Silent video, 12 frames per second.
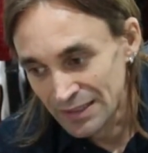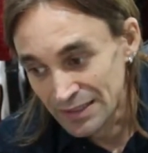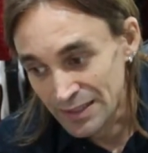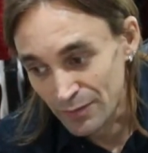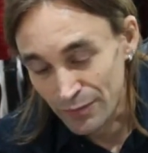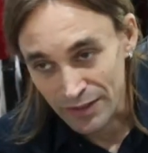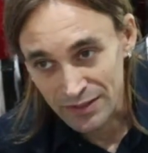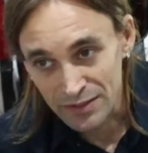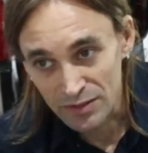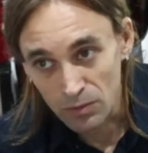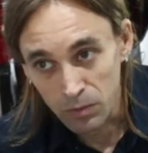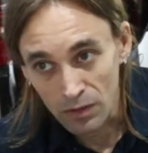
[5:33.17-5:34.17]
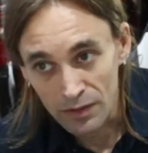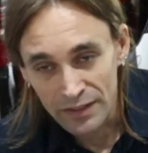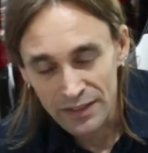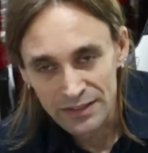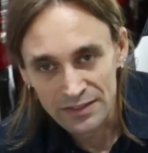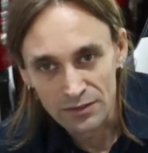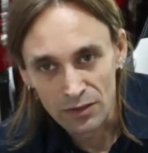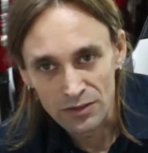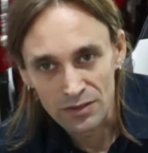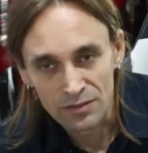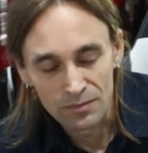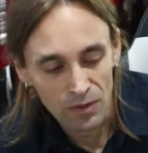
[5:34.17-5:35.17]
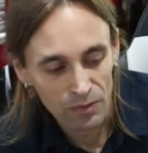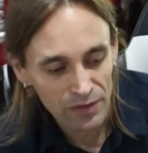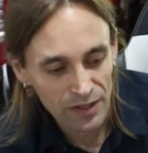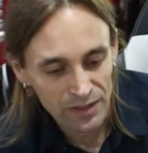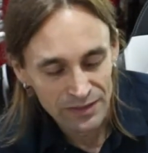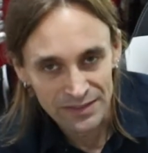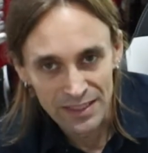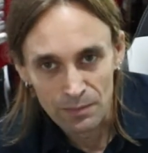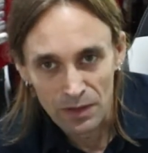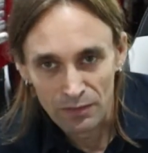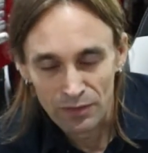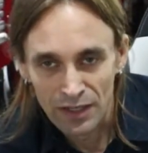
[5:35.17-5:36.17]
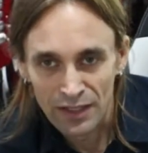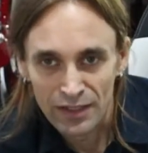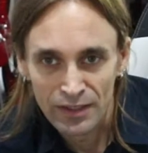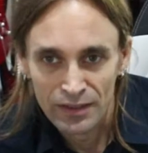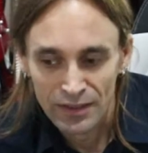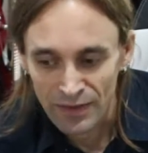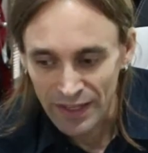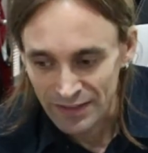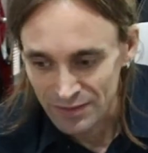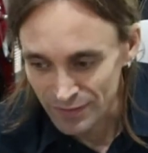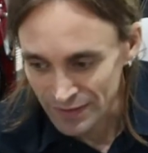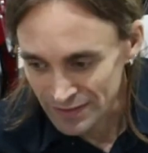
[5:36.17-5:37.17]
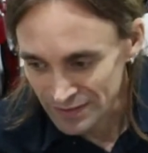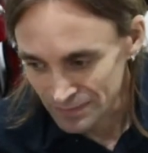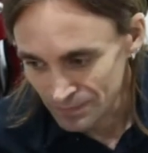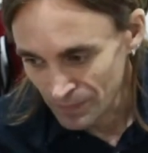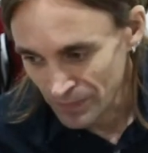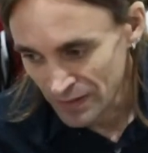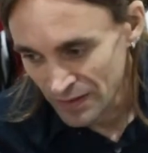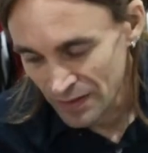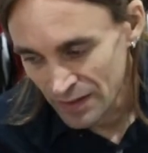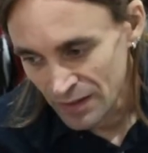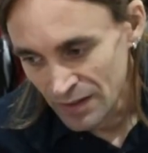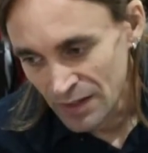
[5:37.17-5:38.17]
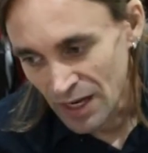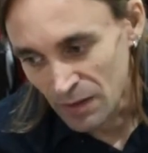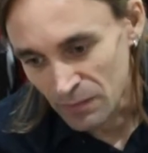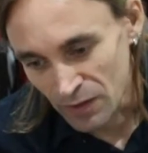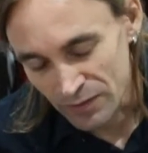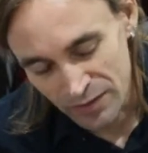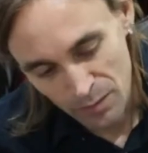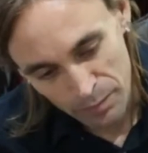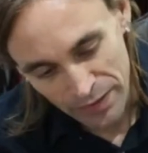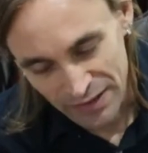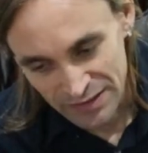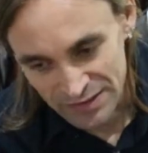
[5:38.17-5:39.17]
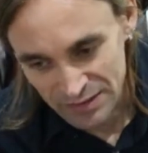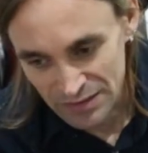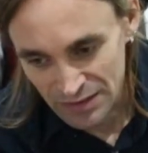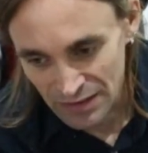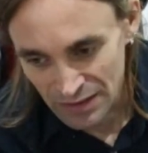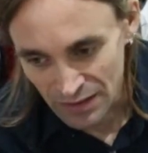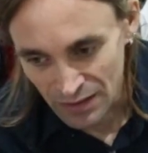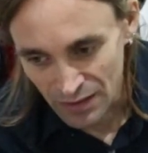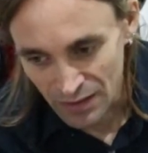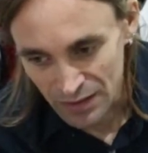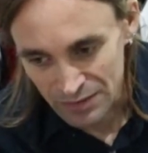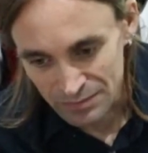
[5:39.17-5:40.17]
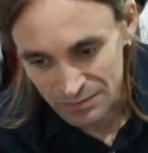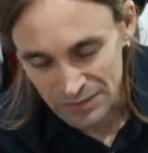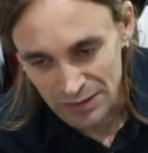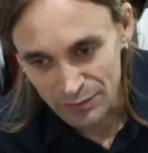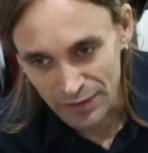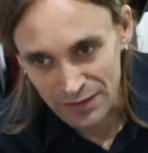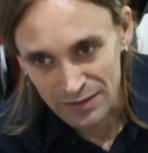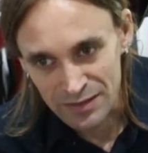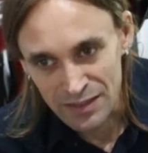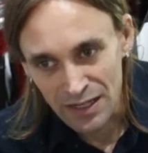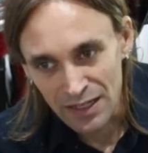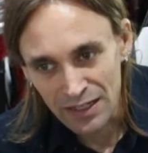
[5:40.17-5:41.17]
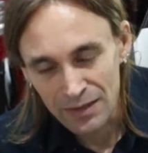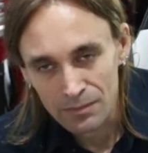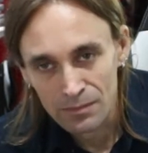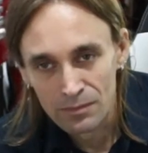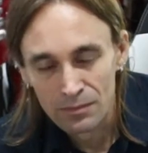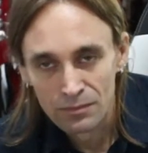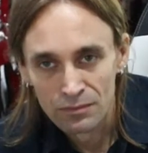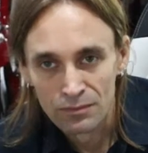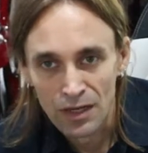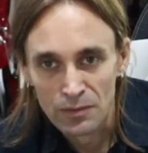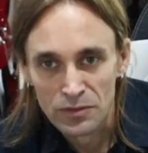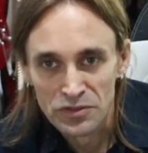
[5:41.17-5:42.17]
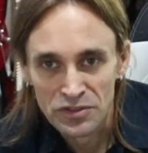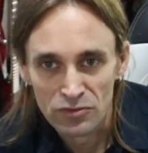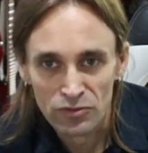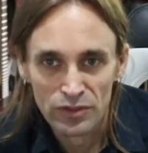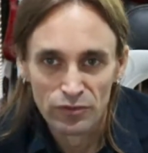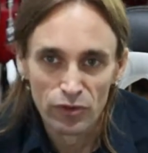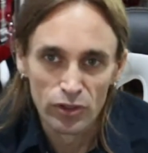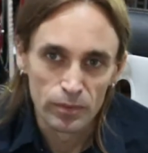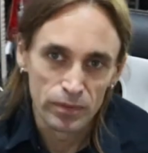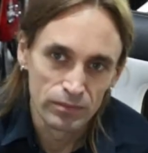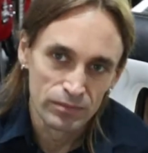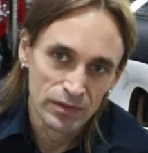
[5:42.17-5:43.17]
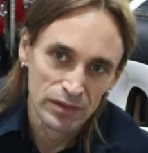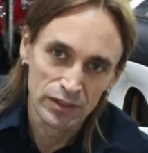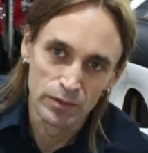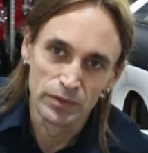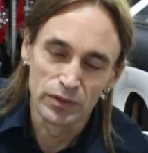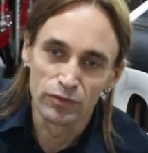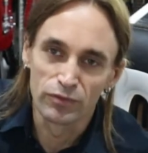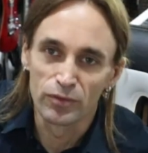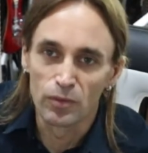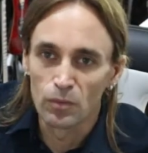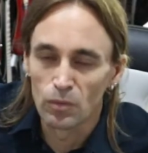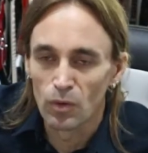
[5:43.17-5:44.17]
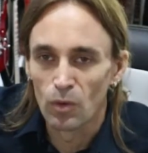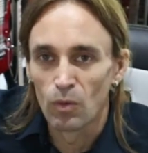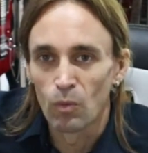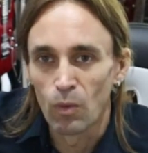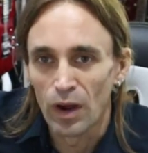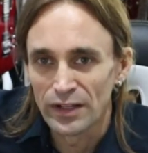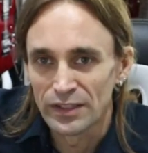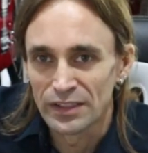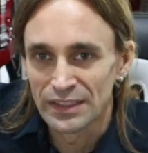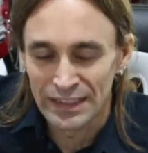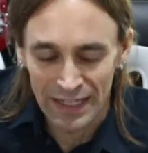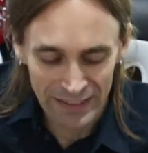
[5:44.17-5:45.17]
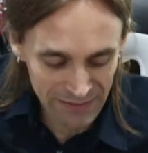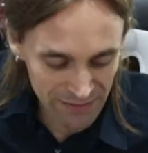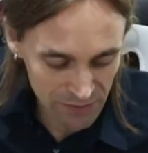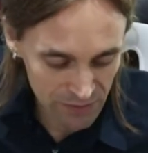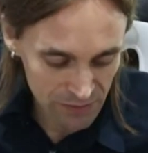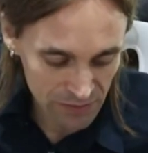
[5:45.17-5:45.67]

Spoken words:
effects quality is not on the same level like the AxeFx. I'm not the biggest effects guy. I'm using reverb, a little bit of widener, enhancer.